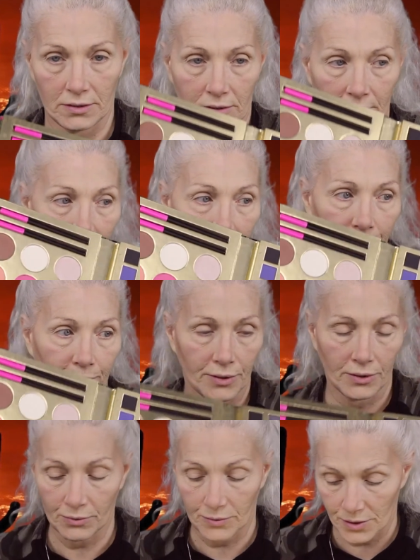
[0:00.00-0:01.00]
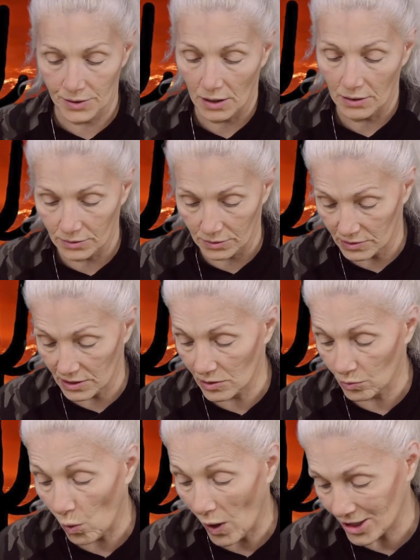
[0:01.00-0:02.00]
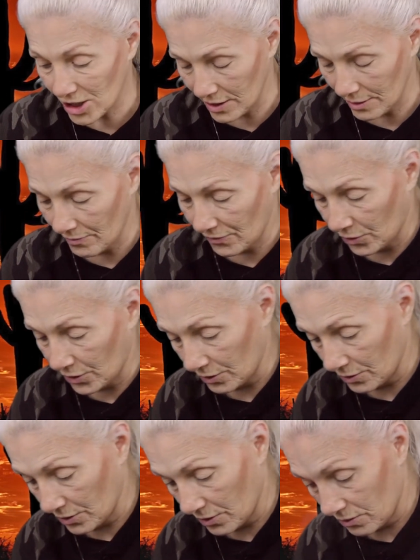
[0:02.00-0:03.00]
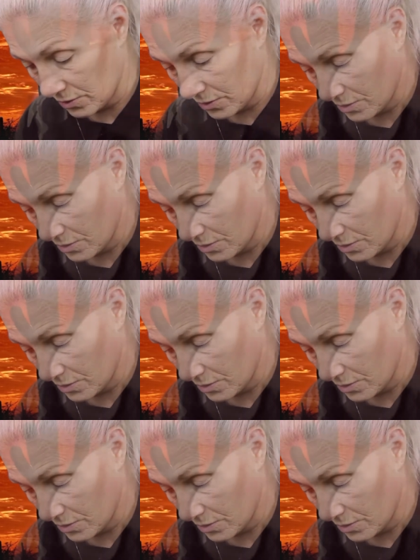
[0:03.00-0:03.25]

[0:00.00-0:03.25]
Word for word: like pretty orange. I'll swatch them for you though.